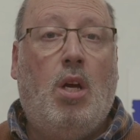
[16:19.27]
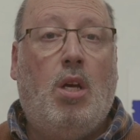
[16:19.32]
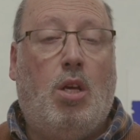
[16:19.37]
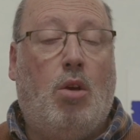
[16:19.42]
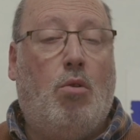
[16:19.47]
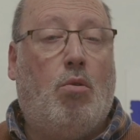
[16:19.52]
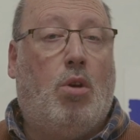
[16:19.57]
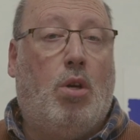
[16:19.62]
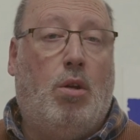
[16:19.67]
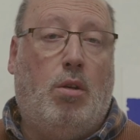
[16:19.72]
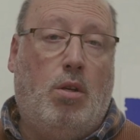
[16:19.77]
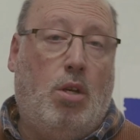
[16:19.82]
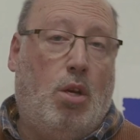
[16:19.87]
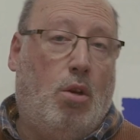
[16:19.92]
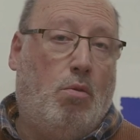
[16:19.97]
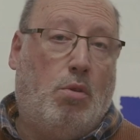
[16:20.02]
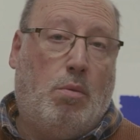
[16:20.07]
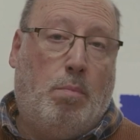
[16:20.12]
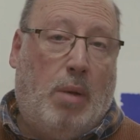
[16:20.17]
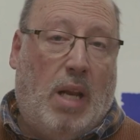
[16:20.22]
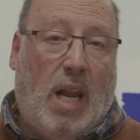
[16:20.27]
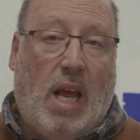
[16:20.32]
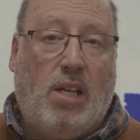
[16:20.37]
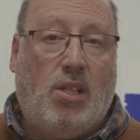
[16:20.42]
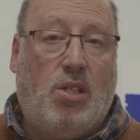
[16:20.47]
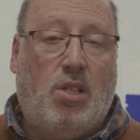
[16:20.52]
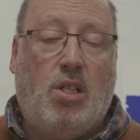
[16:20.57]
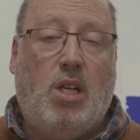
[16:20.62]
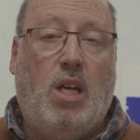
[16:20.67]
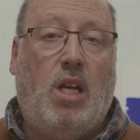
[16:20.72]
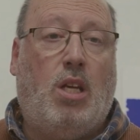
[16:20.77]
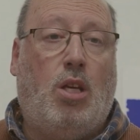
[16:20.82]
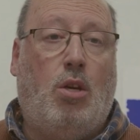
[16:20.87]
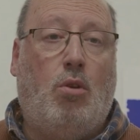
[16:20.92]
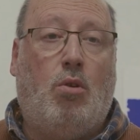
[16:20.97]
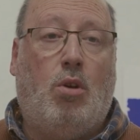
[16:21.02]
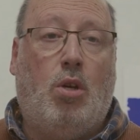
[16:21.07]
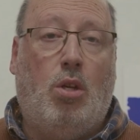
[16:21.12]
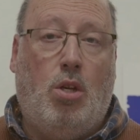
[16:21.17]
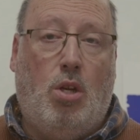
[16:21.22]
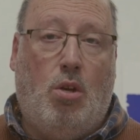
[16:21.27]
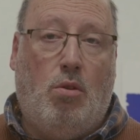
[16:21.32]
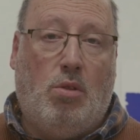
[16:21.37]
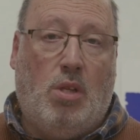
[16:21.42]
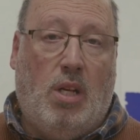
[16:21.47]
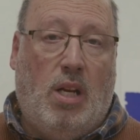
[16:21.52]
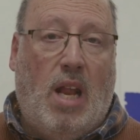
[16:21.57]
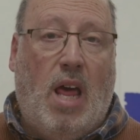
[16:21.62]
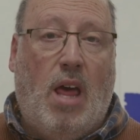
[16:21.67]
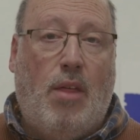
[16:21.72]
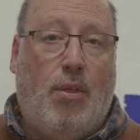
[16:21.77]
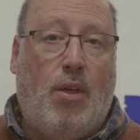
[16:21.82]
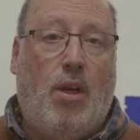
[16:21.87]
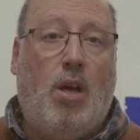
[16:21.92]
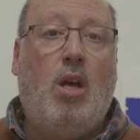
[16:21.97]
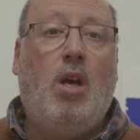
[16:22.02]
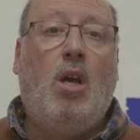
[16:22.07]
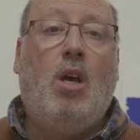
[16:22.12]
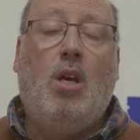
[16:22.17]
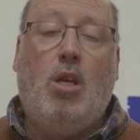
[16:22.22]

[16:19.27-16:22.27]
you can use plastic, you can use leather,